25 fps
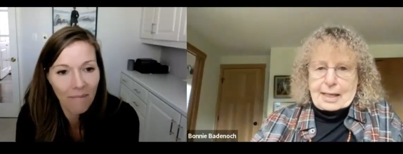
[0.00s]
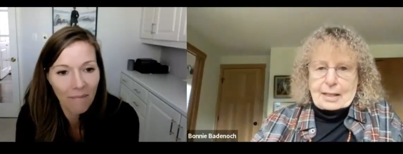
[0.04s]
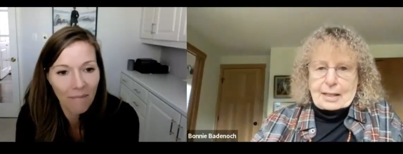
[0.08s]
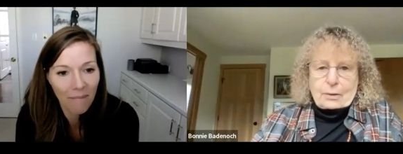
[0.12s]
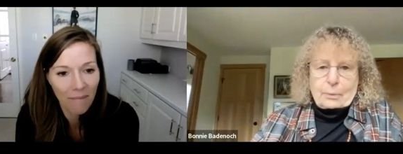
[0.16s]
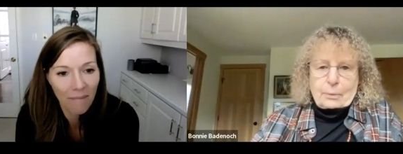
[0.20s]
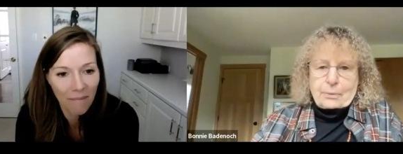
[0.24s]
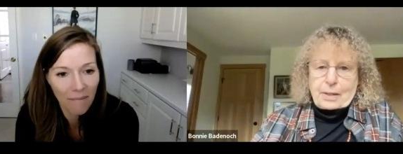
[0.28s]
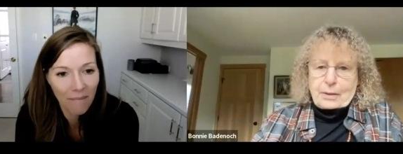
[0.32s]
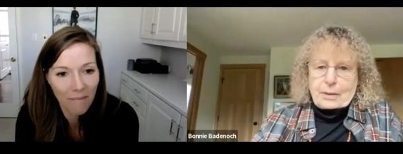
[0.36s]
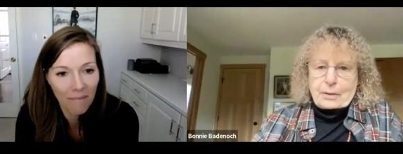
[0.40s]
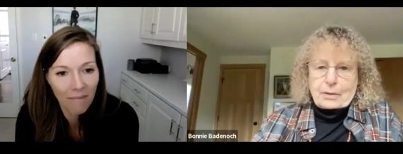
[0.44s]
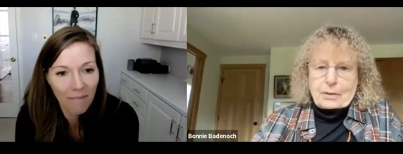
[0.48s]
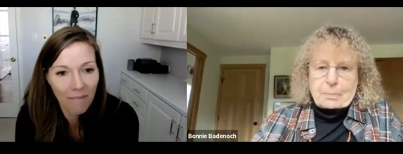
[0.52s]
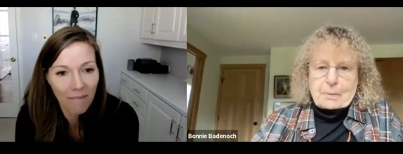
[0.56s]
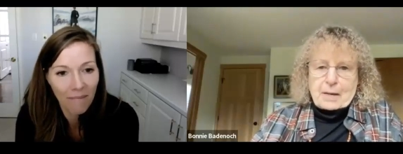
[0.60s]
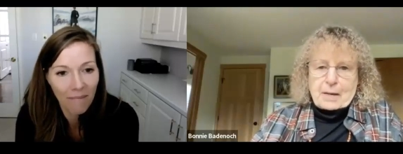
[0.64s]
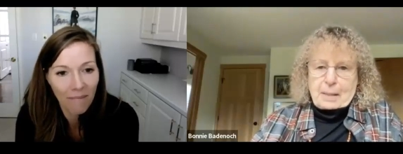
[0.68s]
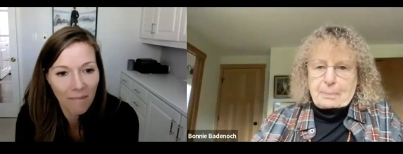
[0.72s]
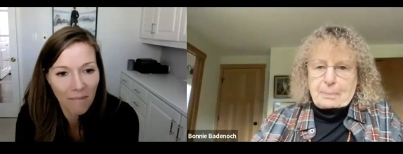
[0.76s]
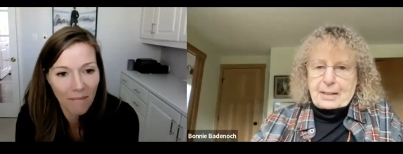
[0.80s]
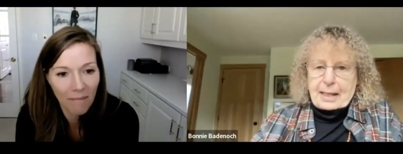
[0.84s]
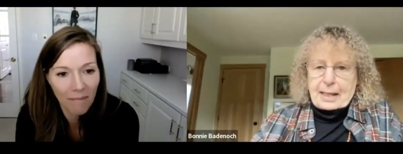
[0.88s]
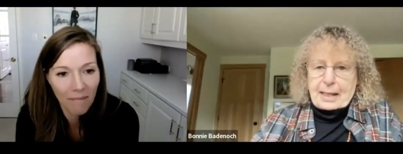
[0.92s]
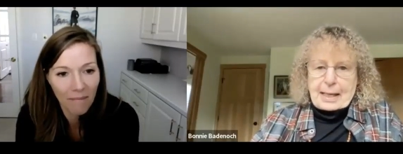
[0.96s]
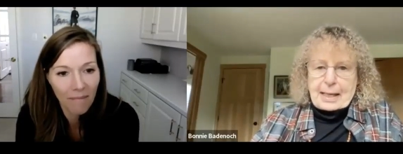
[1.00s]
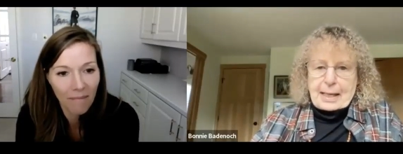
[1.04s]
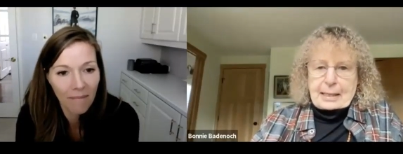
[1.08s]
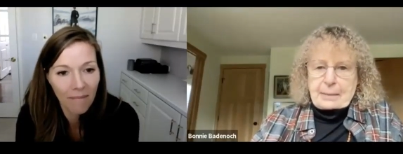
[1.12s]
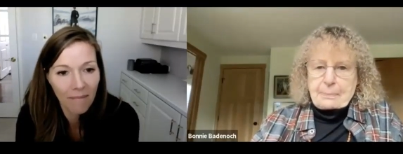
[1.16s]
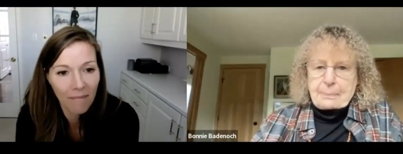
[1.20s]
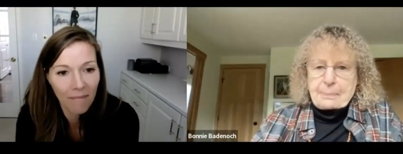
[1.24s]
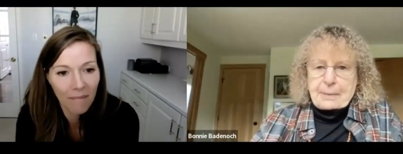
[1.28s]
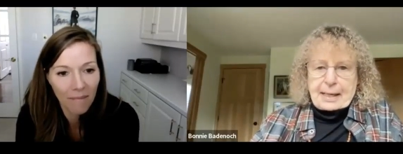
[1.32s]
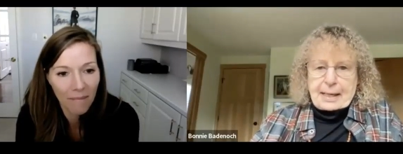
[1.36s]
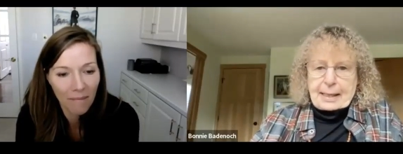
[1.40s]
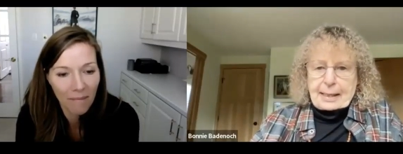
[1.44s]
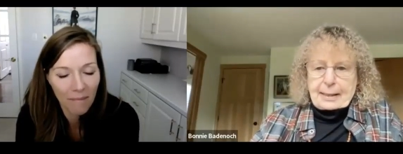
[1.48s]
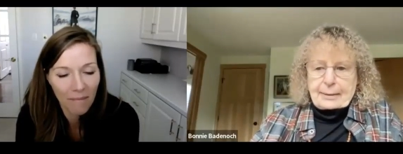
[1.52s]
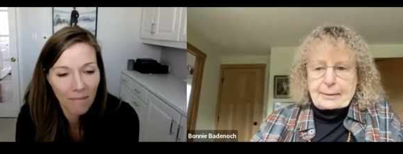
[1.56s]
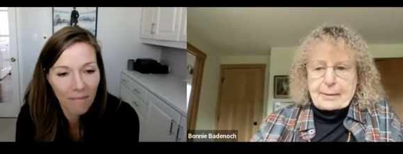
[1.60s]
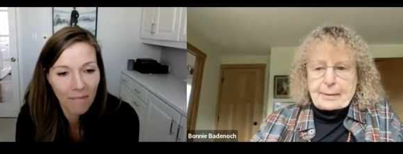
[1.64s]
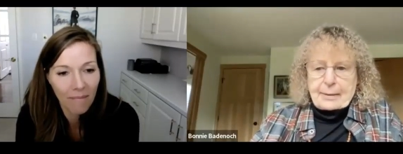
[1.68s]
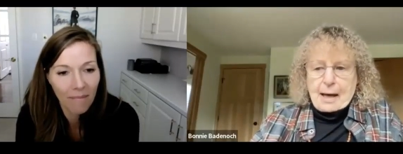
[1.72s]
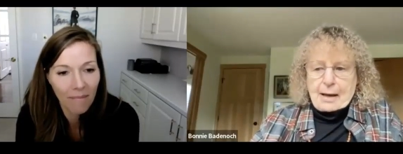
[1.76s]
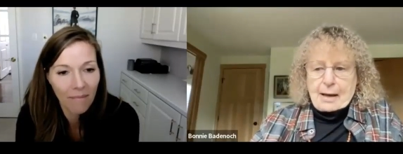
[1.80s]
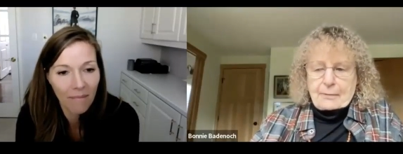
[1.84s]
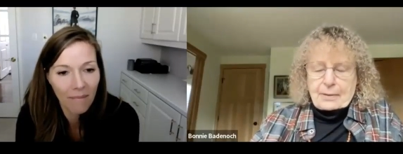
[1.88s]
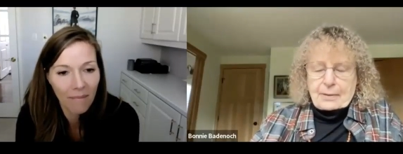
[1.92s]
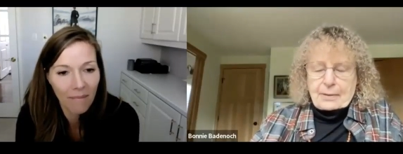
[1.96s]
Speaker 1: I don't think there's probably anybody
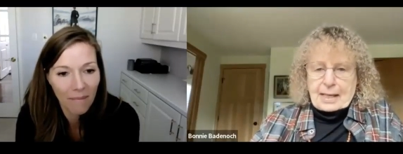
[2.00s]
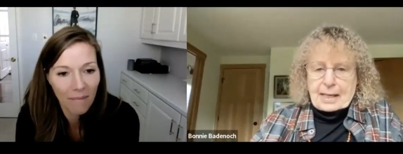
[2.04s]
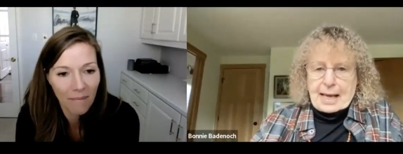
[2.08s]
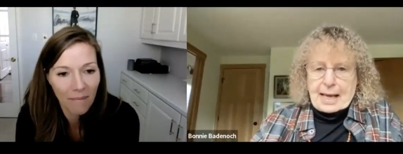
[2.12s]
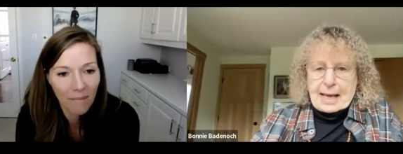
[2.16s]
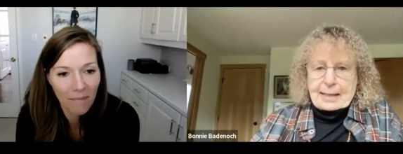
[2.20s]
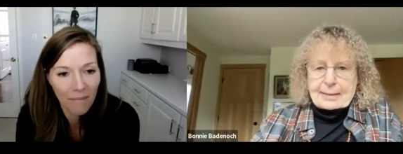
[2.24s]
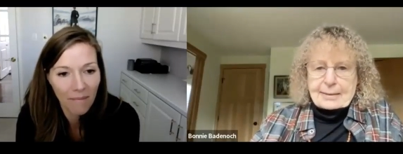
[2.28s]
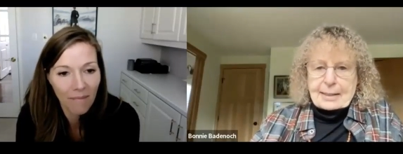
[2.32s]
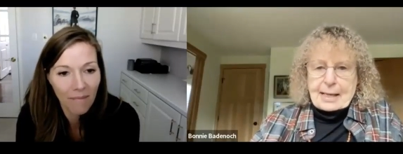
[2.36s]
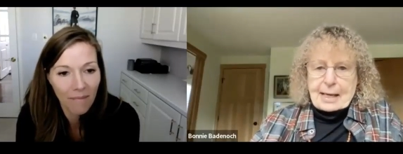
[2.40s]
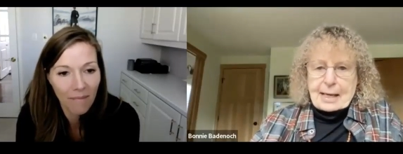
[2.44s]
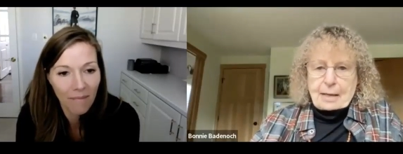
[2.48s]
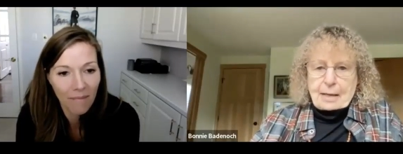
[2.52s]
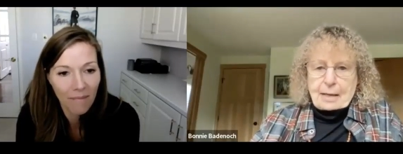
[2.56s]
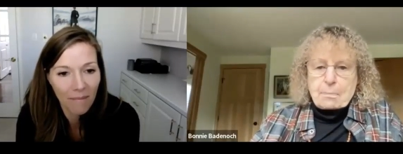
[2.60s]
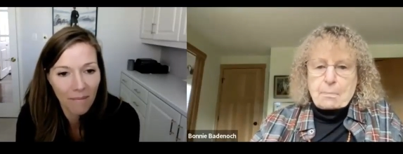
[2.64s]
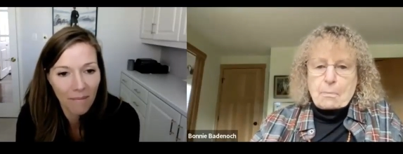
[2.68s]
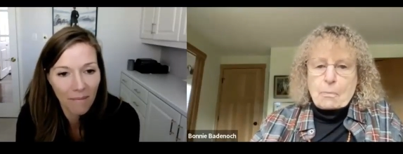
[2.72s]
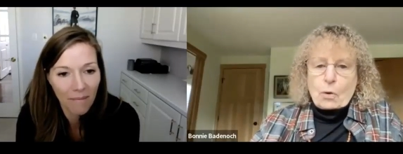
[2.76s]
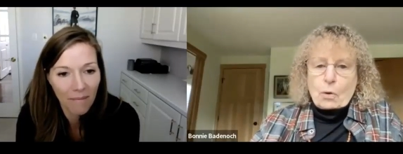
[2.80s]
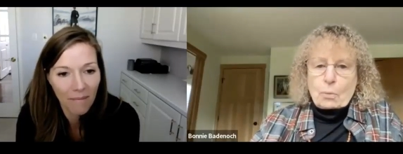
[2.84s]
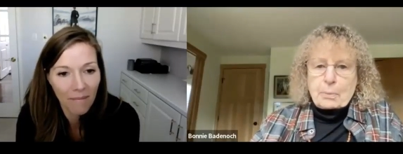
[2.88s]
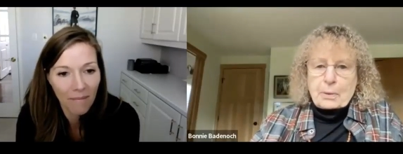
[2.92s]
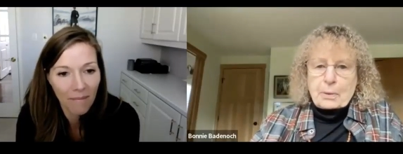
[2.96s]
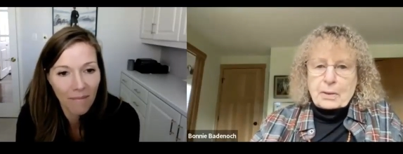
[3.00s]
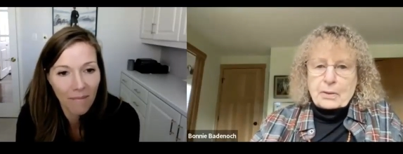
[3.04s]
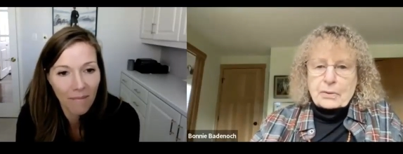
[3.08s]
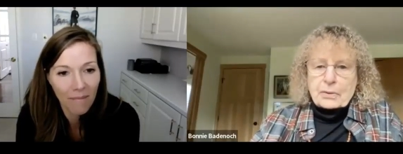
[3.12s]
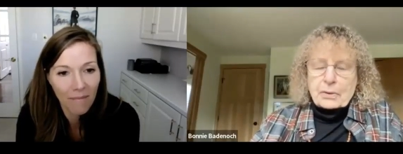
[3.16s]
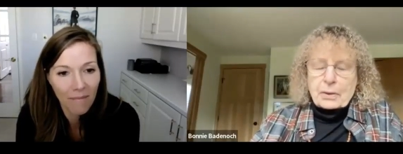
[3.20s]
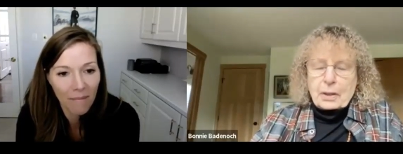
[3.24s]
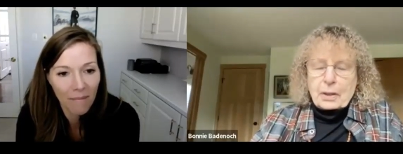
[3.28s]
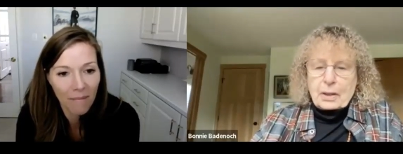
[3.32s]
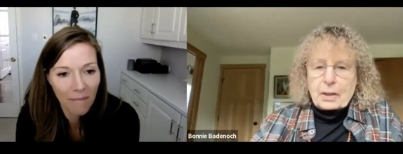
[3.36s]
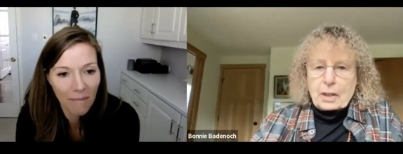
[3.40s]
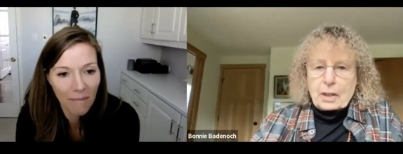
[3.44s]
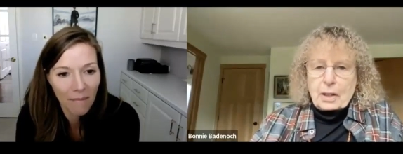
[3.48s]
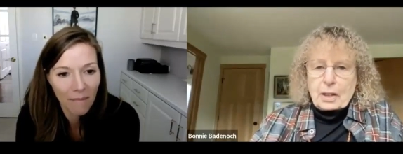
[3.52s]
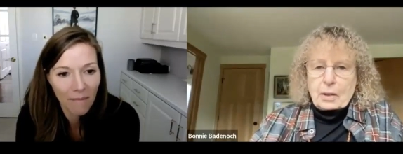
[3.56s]
alive that hasn't had moments